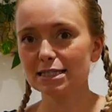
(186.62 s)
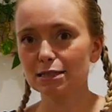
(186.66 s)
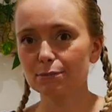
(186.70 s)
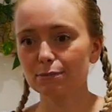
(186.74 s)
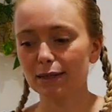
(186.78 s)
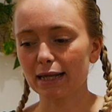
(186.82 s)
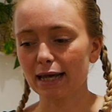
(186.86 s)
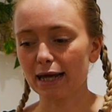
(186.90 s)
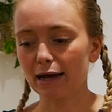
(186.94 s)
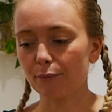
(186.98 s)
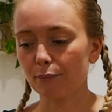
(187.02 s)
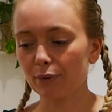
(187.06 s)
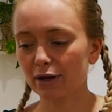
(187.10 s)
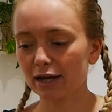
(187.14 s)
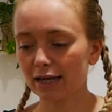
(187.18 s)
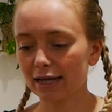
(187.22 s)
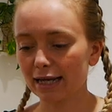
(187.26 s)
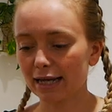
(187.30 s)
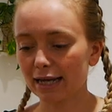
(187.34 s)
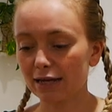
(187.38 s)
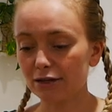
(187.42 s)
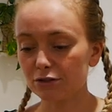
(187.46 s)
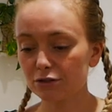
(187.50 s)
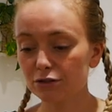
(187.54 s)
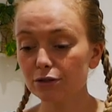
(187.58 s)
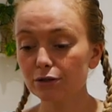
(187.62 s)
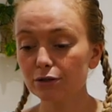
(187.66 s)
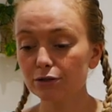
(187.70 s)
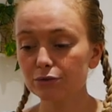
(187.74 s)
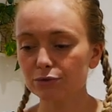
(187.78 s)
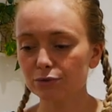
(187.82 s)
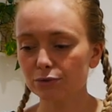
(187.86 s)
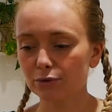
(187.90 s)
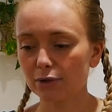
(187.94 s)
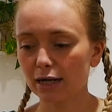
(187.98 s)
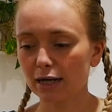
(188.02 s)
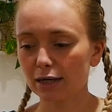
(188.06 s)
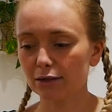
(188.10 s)
the plan. We're gonna get new
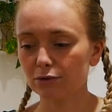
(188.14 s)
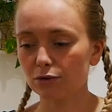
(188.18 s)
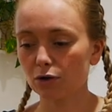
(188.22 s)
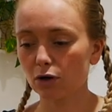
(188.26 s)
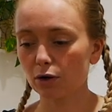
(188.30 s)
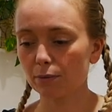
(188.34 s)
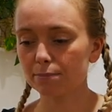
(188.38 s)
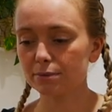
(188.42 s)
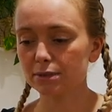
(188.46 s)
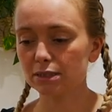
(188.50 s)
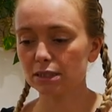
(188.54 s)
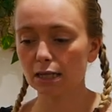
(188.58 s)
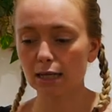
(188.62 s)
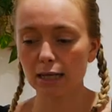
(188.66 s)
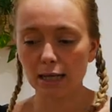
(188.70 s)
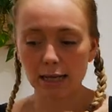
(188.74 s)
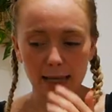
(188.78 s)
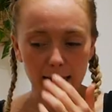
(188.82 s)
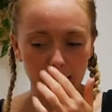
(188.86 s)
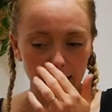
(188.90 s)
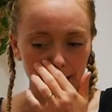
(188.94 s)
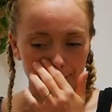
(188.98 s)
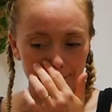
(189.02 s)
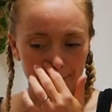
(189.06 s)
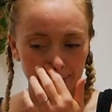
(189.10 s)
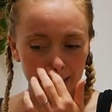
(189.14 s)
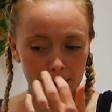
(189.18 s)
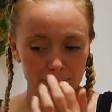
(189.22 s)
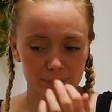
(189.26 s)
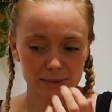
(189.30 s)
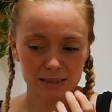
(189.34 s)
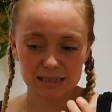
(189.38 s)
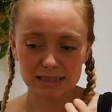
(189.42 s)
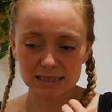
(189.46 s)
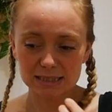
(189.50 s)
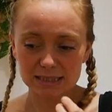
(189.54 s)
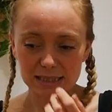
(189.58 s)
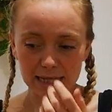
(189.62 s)
door knobs and maybe
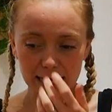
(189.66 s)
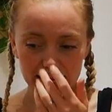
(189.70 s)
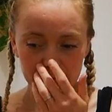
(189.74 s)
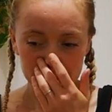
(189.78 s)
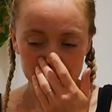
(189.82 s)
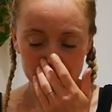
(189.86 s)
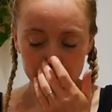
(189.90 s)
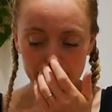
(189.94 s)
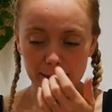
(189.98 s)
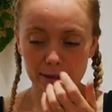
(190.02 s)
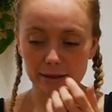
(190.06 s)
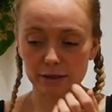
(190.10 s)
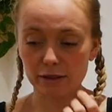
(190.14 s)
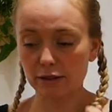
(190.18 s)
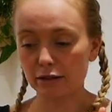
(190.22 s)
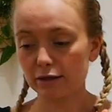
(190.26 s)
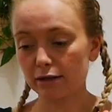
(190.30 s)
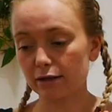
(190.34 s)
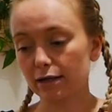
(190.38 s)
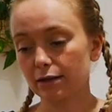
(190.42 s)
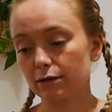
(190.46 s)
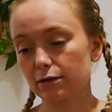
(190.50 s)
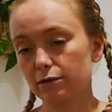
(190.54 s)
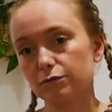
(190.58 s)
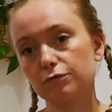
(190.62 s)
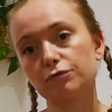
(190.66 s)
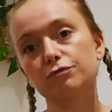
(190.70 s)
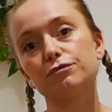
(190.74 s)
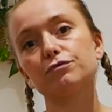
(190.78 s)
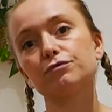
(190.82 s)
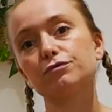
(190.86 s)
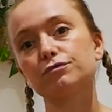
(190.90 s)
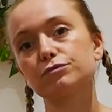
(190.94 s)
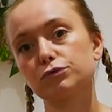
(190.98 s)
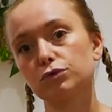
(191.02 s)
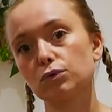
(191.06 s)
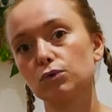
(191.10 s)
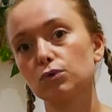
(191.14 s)
stain the
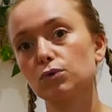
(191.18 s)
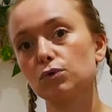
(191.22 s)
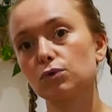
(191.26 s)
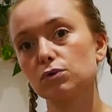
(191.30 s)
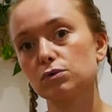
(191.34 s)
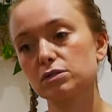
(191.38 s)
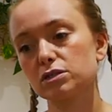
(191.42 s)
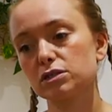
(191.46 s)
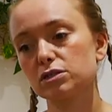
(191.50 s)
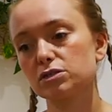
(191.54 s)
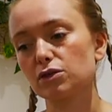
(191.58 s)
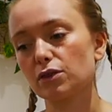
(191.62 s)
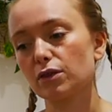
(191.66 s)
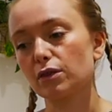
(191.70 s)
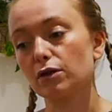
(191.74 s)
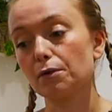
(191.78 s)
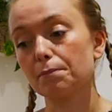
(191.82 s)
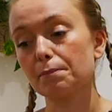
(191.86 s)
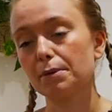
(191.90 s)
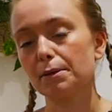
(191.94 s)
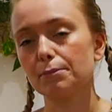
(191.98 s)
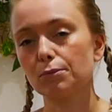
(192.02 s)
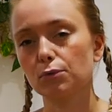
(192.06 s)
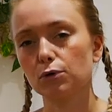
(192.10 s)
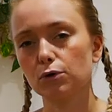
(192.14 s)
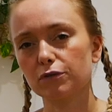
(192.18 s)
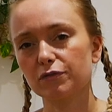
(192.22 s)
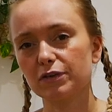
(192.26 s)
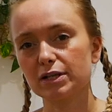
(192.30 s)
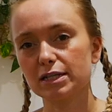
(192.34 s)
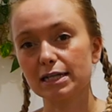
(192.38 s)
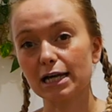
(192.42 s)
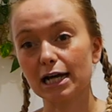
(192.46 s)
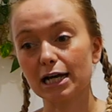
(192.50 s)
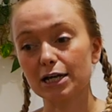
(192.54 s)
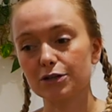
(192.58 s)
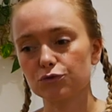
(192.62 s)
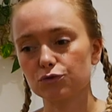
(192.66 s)
doors so they're a bit more of a
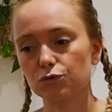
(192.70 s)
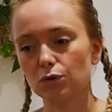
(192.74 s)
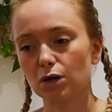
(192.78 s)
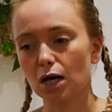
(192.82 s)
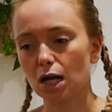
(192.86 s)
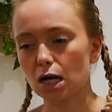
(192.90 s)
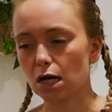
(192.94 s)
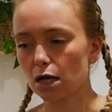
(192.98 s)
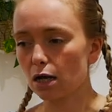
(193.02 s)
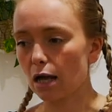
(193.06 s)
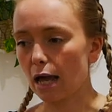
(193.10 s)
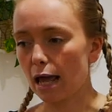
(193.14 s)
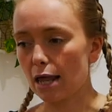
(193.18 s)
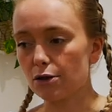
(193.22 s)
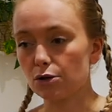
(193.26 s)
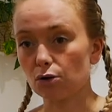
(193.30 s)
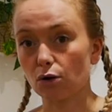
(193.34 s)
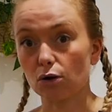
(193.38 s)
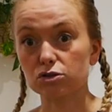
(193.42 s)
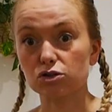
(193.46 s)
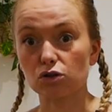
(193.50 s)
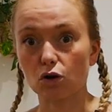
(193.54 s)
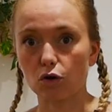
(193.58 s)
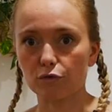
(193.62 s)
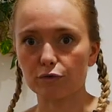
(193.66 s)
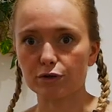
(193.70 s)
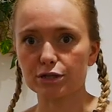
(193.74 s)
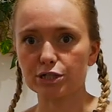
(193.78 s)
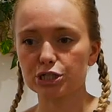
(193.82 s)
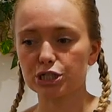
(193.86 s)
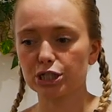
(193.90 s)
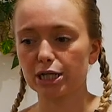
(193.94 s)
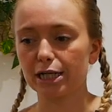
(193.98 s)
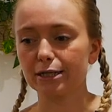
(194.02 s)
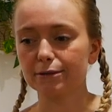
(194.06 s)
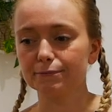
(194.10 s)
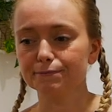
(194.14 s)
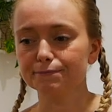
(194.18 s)
natural color and not as
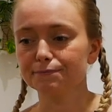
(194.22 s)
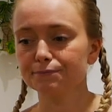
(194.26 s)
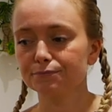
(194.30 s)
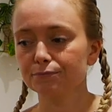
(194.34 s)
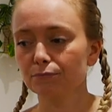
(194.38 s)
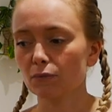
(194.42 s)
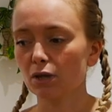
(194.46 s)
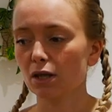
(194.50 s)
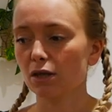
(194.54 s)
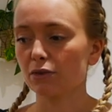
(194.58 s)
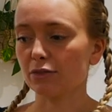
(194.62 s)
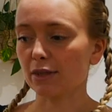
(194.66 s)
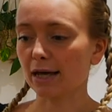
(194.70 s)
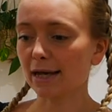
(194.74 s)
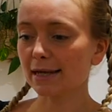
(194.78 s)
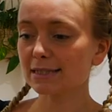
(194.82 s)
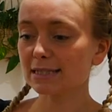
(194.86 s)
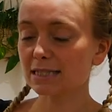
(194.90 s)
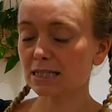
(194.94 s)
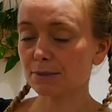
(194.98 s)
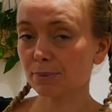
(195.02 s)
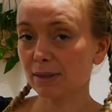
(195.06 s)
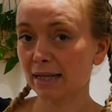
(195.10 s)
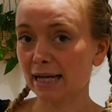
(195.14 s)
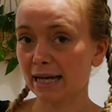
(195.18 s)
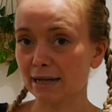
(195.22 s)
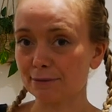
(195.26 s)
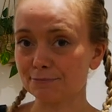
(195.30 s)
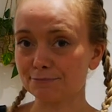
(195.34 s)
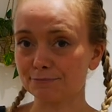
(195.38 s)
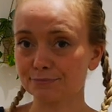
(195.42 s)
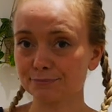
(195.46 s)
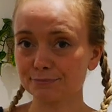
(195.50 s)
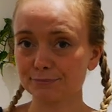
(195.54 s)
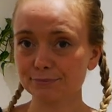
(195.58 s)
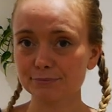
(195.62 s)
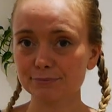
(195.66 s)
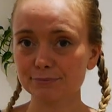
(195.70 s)
orangey. That's the plan.